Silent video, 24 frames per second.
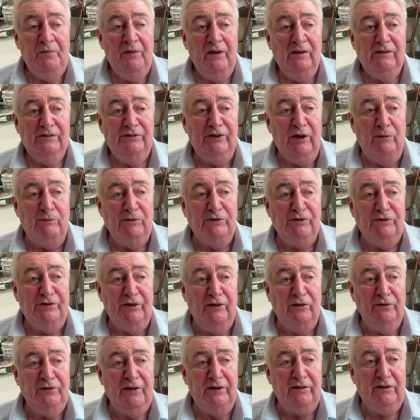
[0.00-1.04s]
So much
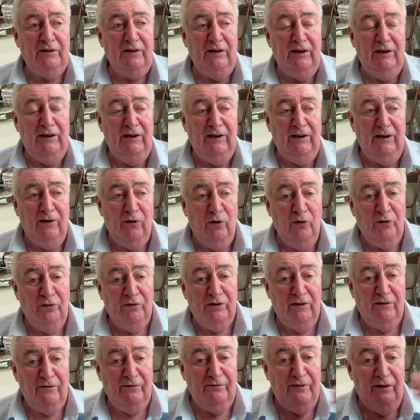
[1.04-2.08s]
so that the owner
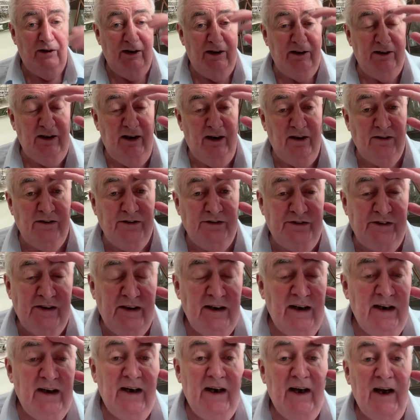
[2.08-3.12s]
of Elite Healers,
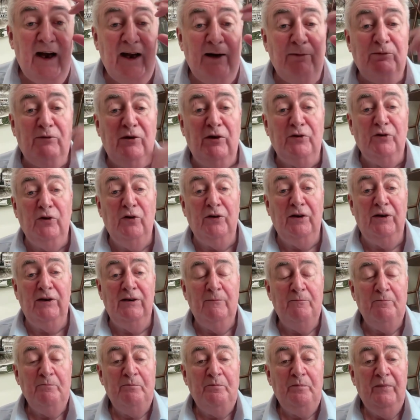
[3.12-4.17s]
Adam Cardona,
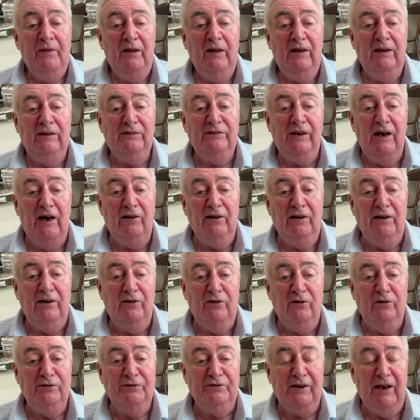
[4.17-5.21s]
is hiring
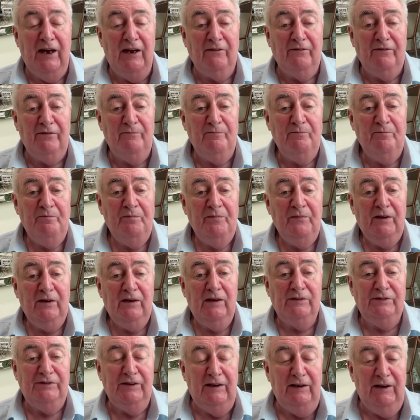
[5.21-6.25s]
new staff
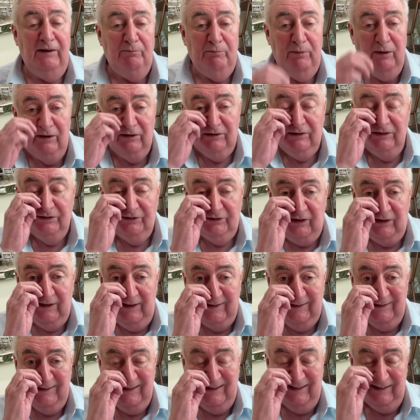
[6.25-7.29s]
because he built his
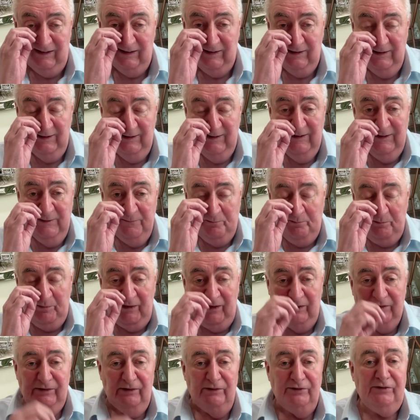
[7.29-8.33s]
clientele.
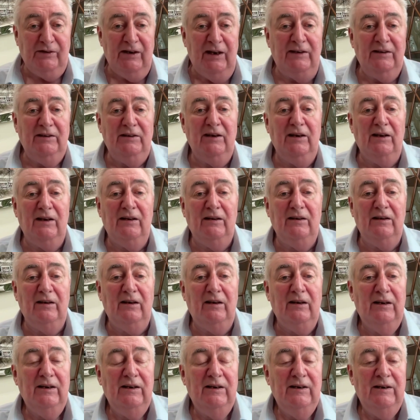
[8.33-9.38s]
So his clientele
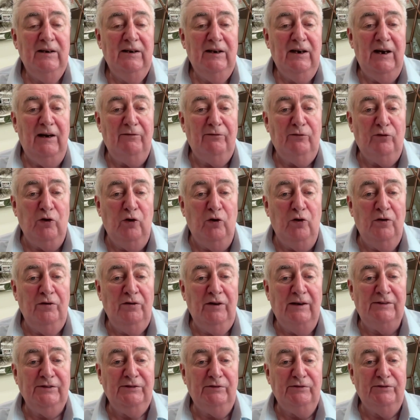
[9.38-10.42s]
have grown
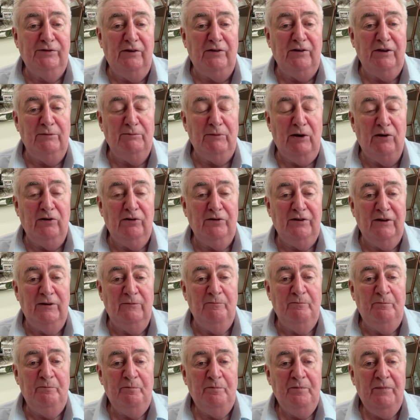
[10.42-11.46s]
as a result of the
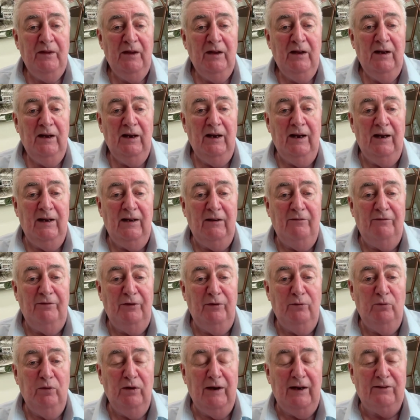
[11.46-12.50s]
marathon. And if
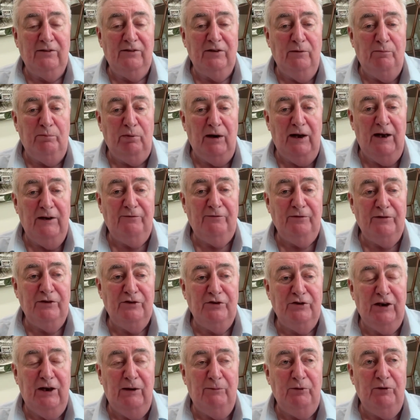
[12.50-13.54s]
you would like to apply for the
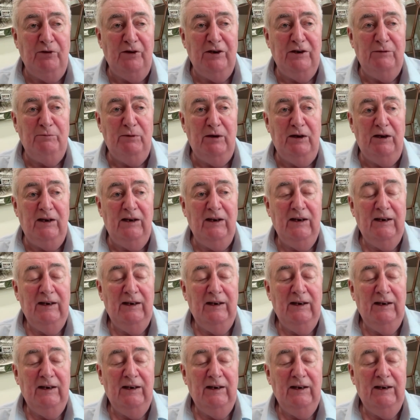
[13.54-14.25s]
job, you need to be